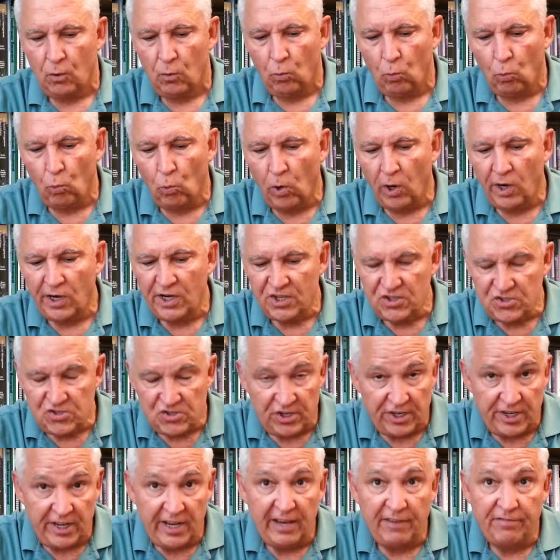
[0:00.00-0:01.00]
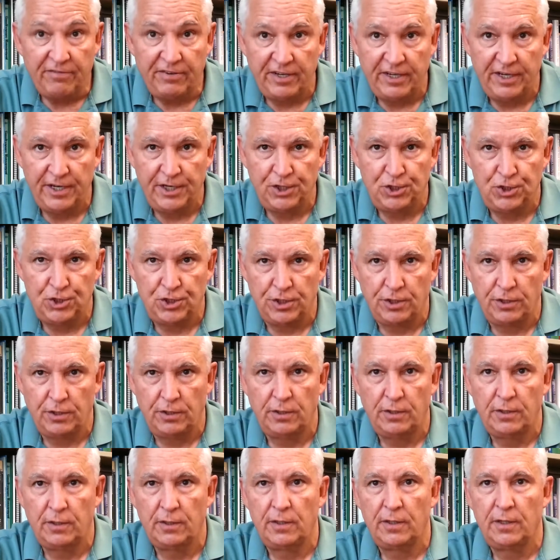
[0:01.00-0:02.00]
One is a definition.
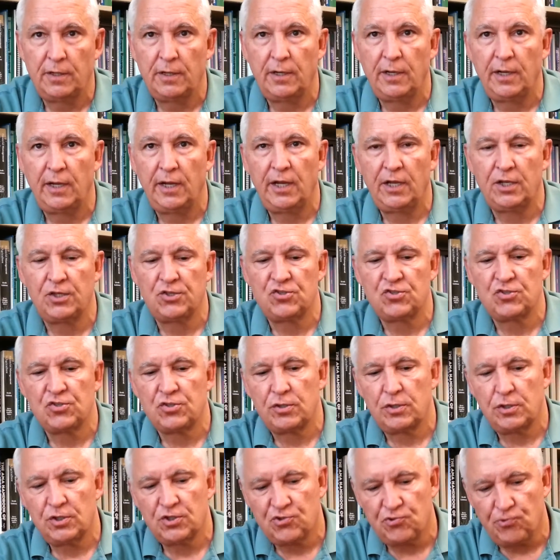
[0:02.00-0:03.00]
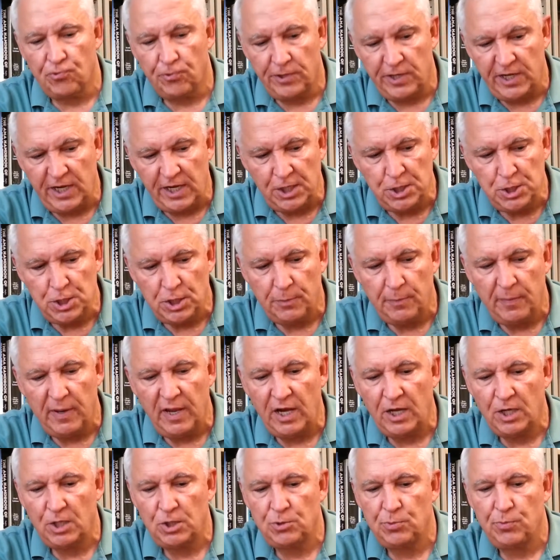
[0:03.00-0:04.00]
It's strategic
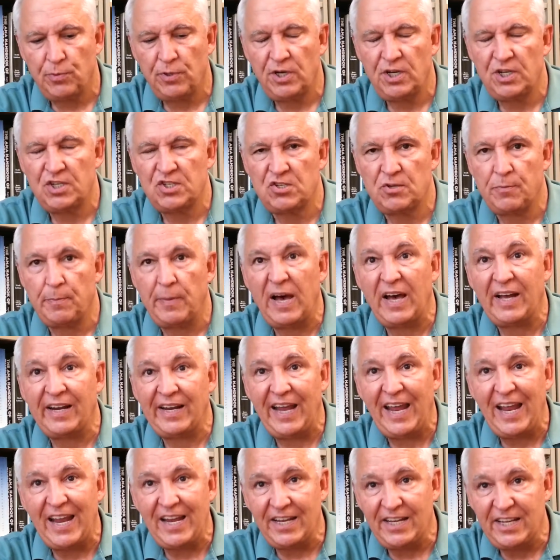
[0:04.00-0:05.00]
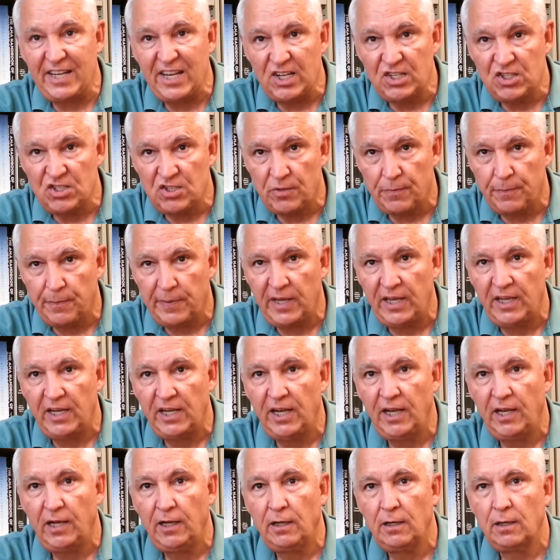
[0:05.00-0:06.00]
management is about
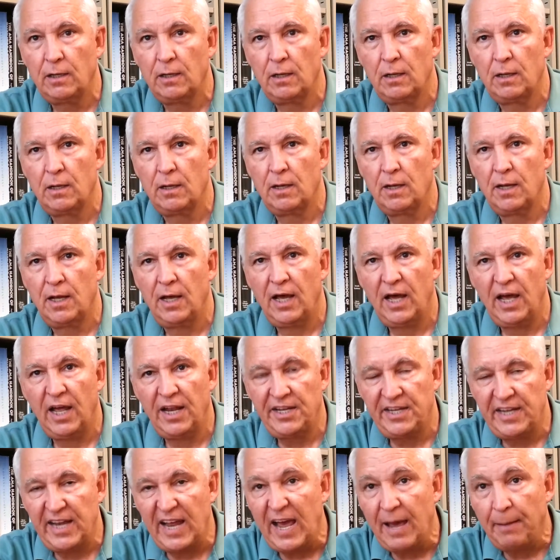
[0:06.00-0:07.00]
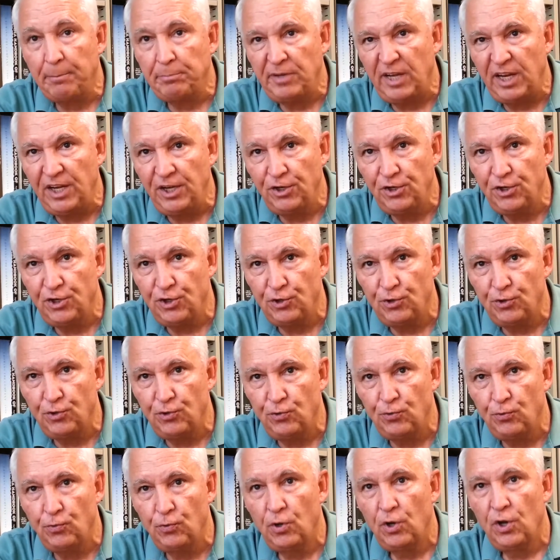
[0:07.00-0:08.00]
anticipating, adapting
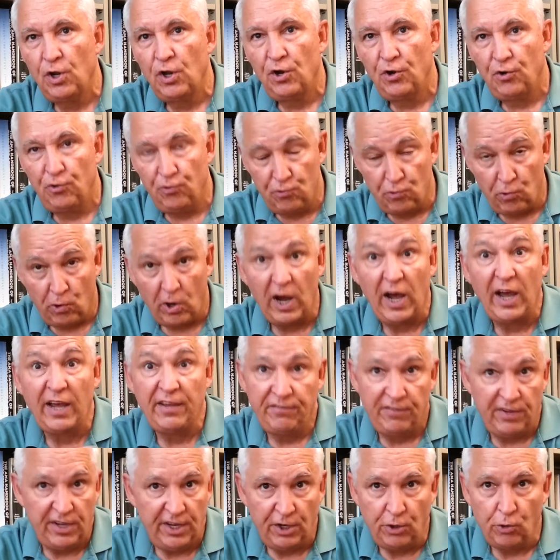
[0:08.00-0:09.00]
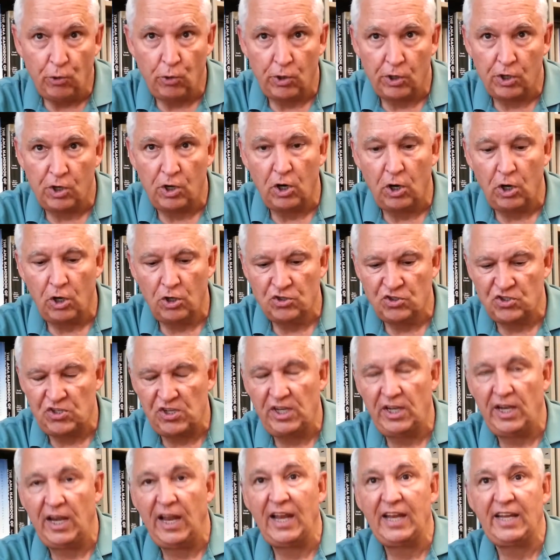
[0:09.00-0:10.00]
to, driving, or
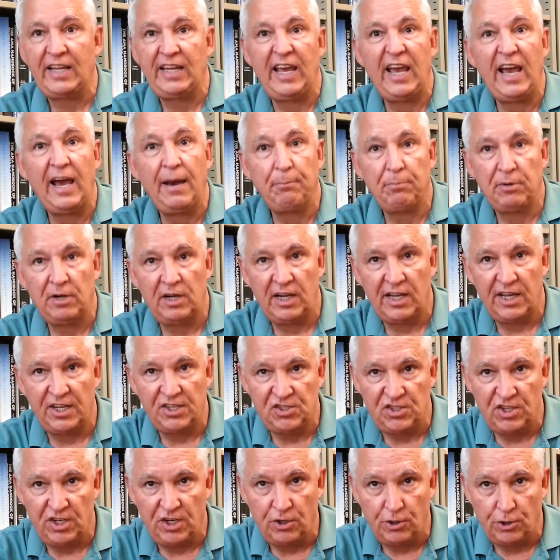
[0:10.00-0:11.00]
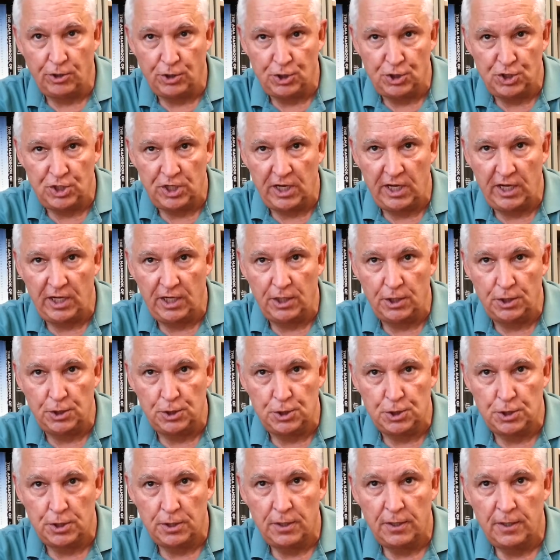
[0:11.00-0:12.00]
causing, and capitalizing on
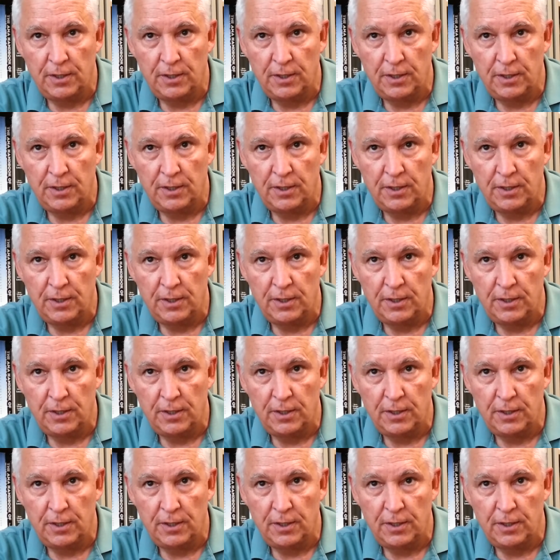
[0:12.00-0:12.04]
change.